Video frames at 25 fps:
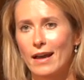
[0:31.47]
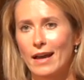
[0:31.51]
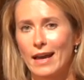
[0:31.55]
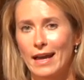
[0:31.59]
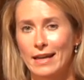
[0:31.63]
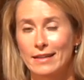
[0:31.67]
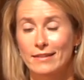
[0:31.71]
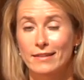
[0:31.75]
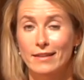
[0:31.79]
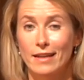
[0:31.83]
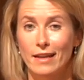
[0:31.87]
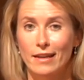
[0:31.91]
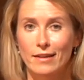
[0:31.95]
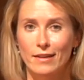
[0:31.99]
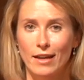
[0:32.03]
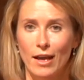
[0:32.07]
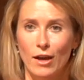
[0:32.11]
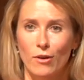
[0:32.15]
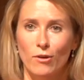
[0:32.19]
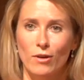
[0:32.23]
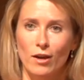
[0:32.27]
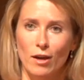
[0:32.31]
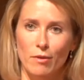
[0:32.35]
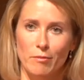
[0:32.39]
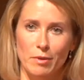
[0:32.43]
And
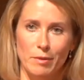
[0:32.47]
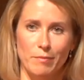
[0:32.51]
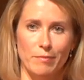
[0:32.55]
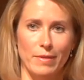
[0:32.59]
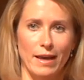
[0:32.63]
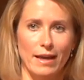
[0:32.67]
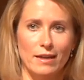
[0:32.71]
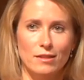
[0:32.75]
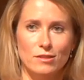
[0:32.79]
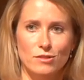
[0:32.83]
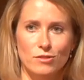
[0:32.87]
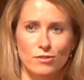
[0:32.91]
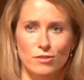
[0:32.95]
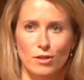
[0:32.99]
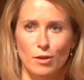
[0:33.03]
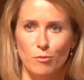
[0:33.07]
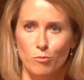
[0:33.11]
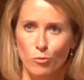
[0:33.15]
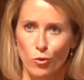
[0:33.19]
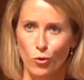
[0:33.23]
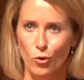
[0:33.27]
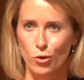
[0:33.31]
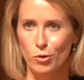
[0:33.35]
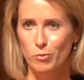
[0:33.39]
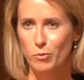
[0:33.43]
now coming back to the
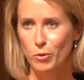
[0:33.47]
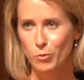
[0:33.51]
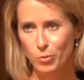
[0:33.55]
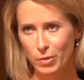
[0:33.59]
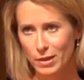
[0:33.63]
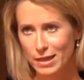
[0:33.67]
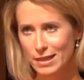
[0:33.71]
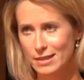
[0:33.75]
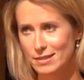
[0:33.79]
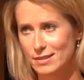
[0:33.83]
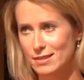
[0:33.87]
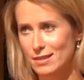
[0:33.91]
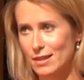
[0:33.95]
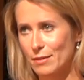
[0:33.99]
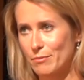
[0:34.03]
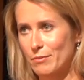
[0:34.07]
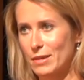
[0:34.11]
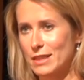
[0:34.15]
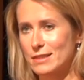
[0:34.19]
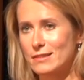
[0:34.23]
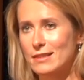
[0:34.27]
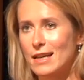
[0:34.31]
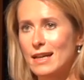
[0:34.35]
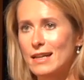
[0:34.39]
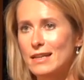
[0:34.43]
more mobility and
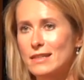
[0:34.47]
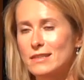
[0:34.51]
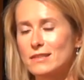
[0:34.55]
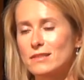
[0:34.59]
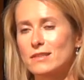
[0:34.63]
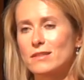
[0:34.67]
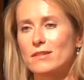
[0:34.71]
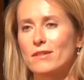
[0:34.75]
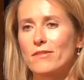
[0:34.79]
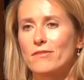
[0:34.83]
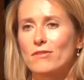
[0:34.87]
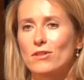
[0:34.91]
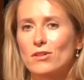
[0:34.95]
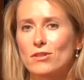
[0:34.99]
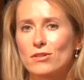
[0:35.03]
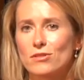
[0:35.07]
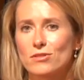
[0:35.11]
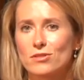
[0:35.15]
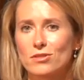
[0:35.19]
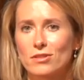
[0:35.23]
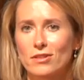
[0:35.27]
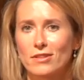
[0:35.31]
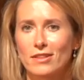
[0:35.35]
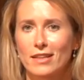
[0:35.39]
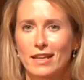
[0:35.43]
mentality
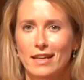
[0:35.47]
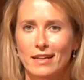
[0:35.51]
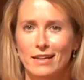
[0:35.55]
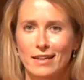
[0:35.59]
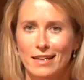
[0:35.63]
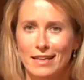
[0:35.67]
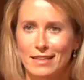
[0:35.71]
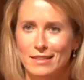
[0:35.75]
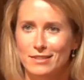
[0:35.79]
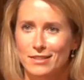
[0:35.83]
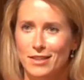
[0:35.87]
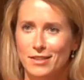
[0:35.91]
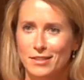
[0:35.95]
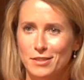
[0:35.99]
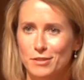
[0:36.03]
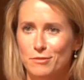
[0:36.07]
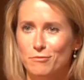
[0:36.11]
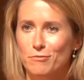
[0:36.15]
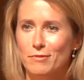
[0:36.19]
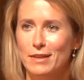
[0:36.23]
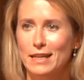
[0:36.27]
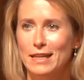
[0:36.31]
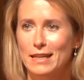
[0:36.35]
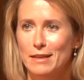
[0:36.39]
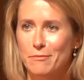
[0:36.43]
revolution, then it
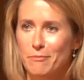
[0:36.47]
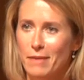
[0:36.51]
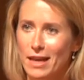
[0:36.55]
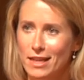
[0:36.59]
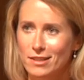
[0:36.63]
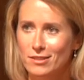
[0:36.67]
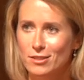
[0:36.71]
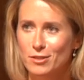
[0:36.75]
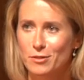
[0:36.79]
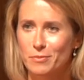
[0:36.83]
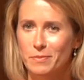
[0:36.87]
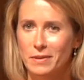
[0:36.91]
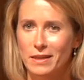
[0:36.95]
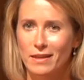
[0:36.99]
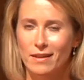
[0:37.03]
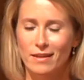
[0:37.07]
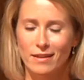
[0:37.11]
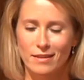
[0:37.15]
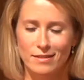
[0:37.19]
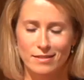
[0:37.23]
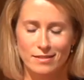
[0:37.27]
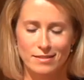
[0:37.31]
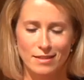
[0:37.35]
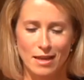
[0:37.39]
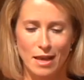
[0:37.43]
doesn't really match
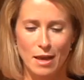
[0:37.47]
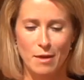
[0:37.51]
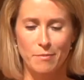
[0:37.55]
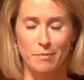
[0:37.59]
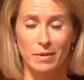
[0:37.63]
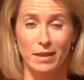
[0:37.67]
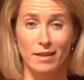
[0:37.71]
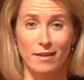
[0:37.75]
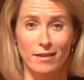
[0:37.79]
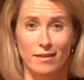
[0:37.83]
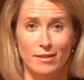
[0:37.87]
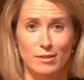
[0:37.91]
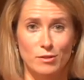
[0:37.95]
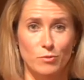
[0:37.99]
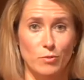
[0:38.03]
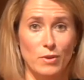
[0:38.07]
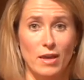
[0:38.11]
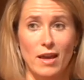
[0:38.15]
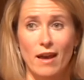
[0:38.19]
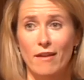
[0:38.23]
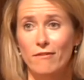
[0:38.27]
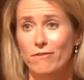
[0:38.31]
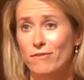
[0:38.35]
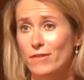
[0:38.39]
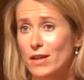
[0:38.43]
because we
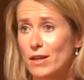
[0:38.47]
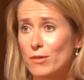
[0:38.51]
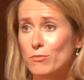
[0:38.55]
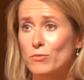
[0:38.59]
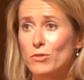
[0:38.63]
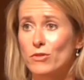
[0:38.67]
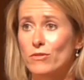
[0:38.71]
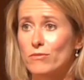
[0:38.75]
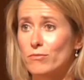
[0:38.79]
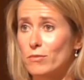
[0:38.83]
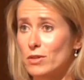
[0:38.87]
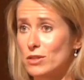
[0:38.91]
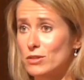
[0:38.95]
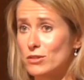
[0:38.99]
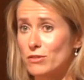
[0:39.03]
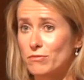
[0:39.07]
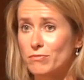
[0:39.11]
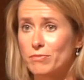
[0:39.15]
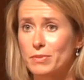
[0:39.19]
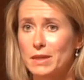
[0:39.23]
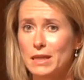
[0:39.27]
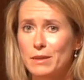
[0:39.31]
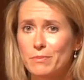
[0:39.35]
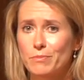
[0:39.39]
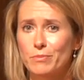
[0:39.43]
have free movement
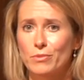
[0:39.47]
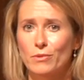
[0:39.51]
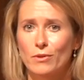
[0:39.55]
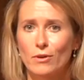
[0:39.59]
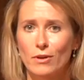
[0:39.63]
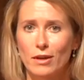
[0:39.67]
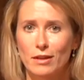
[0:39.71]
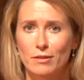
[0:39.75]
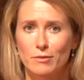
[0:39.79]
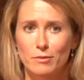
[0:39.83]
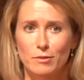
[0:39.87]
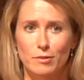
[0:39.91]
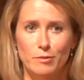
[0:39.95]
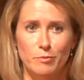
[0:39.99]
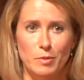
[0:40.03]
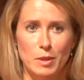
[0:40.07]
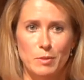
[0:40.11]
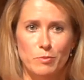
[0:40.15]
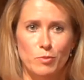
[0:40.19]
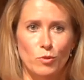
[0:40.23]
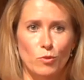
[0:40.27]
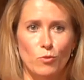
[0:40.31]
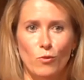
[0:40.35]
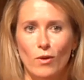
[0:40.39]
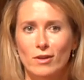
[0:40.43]
of people and
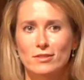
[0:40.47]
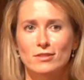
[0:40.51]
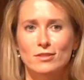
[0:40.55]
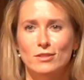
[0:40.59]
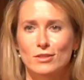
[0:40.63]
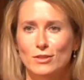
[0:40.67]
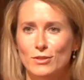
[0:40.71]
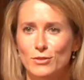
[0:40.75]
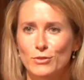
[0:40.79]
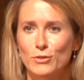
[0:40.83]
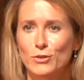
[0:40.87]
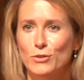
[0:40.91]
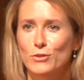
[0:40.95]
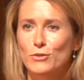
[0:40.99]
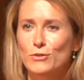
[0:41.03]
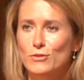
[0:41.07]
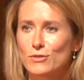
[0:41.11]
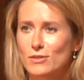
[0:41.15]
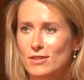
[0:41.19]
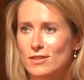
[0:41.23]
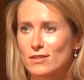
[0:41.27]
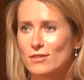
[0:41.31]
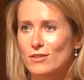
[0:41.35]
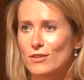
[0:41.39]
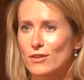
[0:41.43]
people want to
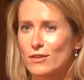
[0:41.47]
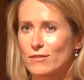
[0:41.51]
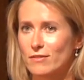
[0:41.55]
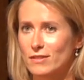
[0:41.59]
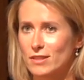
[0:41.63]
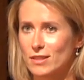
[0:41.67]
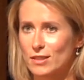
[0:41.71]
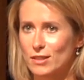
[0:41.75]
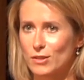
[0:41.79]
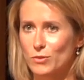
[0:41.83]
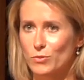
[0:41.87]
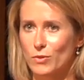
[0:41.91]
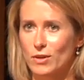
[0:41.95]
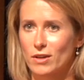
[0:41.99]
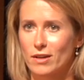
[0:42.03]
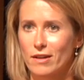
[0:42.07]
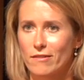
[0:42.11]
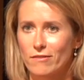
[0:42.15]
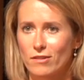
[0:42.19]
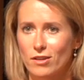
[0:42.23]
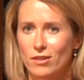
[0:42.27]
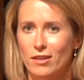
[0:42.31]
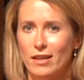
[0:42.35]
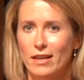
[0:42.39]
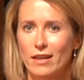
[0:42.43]
use the services
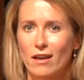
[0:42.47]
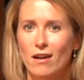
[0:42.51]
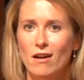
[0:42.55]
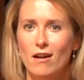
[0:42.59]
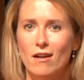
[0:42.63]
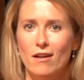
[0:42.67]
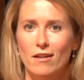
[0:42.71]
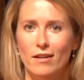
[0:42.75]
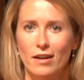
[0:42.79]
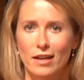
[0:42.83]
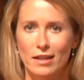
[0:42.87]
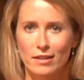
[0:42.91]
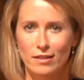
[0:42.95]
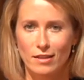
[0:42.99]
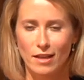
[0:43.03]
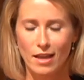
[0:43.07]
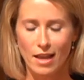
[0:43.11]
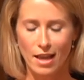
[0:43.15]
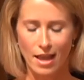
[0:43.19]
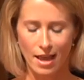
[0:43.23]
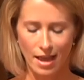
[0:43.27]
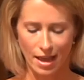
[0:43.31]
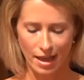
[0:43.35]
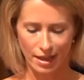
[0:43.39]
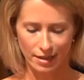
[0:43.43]
wherever they are
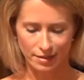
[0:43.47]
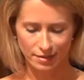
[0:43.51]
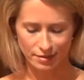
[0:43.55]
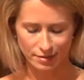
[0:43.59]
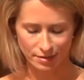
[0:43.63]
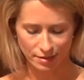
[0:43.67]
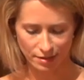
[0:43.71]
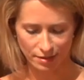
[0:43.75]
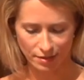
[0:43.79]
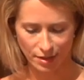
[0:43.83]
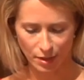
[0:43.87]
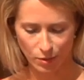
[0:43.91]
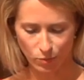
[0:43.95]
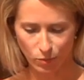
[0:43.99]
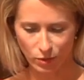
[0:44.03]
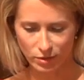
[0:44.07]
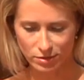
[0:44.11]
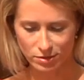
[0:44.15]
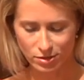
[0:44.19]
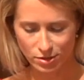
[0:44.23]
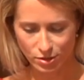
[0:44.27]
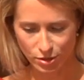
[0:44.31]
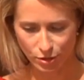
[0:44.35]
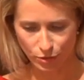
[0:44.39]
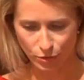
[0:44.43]
and they
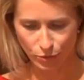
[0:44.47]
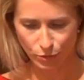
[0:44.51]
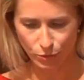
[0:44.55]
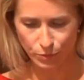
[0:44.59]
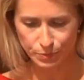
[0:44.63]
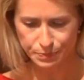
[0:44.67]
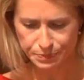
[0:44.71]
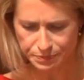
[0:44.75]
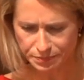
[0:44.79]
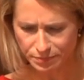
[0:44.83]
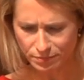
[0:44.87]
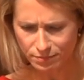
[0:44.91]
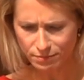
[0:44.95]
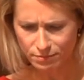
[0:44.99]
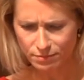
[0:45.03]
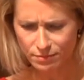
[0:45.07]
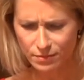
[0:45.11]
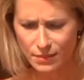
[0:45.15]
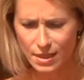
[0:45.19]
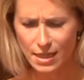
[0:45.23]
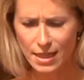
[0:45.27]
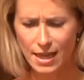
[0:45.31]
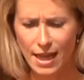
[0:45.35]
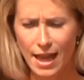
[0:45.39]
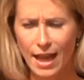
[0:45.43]
want to
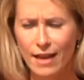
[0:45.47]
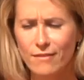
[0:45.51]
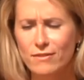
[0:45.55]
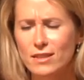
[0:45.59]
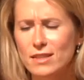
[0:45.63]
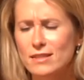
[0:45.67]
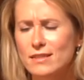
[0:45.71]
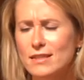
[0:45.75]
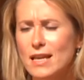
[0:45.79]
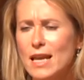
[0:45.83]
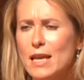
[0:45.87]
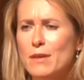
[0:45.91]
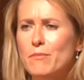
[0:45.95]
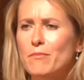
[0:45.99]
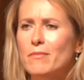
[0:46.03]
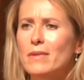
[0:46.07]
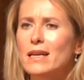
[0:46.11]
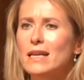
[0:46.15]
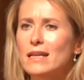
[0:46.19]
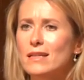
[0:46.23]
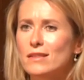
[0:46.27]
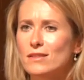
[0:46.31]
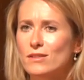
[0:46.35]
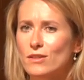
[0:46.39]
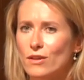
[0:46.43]
have the same
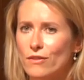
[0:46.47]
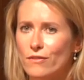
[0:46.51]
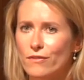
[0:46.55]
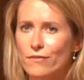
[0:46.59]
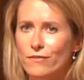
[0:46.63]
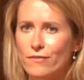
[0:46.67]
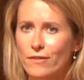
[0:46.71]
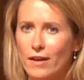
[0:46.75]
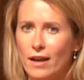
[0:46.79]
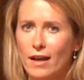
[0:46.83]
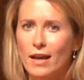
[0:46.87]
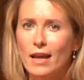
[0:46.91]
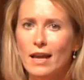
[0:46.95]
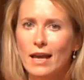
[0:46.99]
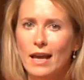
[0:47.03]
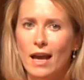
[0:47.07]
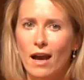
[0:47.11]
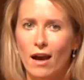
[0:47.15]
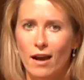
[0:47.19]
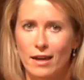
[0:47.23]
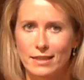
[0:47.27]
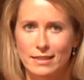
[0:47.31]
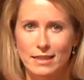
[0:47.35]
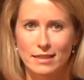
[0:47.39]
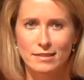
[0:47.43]
means of
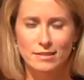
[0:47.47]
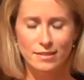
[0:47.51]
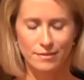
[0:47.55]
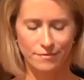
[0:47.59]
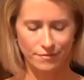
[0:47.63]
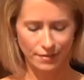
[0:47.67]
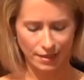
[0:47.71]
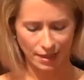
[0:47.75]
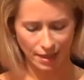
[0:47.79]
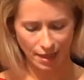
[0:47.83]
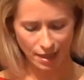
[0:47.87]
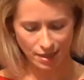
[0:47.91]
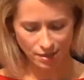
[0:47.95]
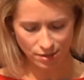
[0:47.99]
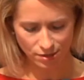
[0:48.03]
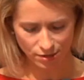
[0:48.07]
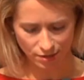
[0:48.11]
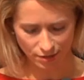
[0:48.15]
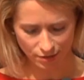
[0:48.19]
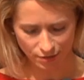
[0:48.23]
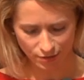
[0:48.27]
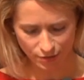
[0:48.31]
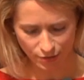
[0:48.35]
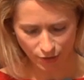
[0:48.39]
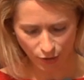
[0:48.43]

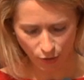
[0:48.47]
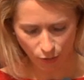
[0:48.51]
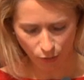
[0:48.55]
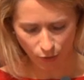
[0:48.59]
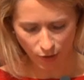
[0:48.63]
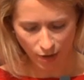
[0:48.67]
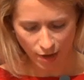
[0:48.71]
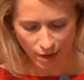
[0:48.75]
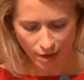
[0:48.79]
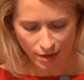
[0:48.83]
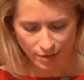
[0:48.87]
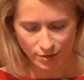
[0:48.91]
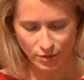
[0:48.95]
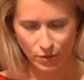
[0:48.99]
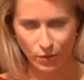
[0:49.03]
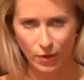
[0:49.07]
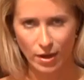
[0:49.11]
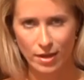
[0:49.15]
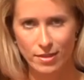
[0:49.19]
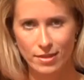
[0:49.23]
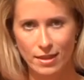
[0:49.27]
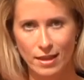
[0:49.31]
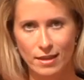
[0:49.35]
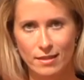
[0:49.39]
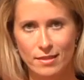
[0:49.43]
identification. So
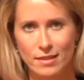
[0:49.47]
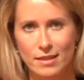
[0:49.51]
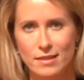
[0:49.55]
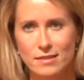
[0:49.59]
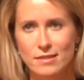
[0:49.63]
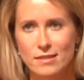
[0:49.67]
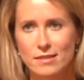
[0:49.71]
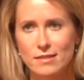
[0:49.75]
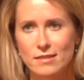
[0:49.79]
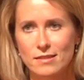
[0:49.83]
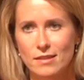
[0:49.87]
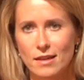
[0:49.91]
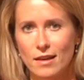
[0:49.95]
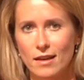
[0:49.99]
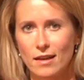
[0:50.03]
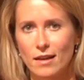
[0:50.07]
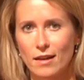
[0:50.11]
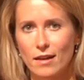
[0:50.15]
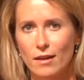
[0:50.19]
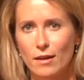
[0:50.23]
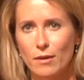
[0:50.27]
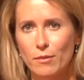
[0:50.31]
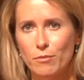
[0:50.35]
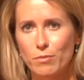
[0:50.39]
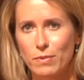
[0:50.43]
I think this is
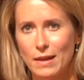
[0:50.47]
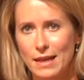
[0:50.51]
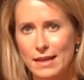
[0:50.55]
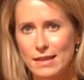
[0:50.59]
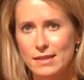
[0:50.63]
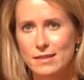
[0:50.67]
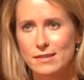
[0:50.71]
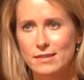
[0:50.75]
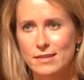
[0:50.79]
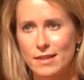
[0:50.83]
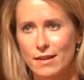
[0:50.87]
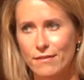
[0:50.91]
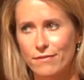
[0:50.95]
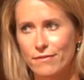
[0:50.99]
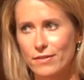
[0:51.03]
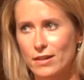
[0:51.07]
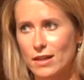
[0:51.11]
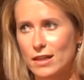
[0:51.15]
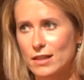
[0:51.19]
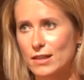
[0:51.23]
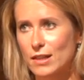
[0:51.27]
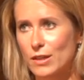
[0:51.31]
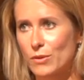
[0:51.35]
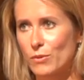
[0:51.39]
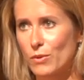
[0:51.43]
a place
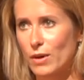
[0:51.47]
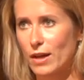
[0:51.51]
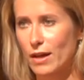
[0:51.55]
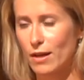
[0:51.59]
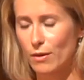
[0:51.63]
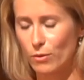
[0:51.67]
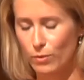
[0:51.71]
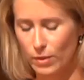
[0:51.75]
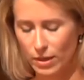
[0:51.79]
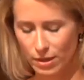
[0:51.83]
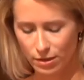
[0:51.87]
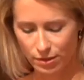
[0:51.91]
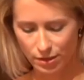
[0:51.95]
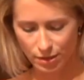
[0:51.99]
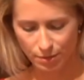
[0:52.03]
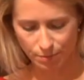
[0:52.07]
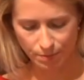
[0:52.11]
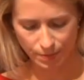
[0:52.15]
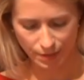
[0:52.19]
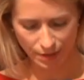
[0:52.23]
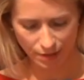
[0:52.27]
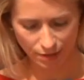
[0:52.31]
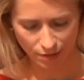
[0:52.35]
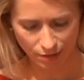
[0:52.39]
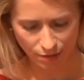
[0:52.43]
definitely where
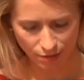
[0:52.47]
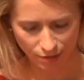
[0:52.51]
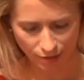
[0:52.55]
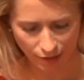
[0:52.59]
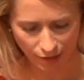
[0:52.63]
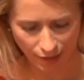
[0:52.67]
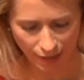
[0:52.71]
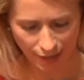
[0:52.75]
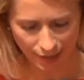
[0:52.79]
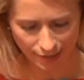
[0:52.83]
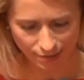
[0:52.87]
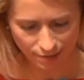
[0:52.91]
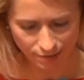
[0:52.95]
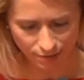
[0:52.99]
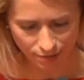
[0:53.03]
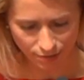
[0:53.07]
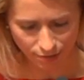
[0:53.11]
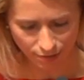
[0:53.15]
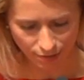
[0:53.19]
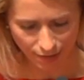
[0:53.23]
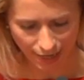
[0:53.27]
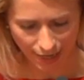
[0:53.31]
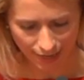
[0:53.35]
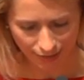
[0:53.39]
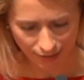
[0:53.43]
European Union has to
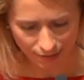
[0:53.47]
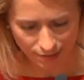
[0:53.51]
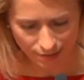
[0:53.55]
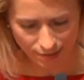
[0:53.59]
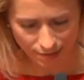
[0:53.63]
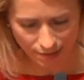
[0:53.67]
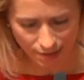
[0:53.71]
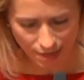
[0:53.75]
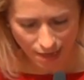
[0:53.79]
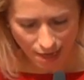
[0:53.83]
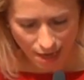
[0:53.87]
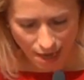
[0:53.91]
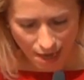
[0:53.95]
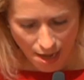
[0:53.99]
act.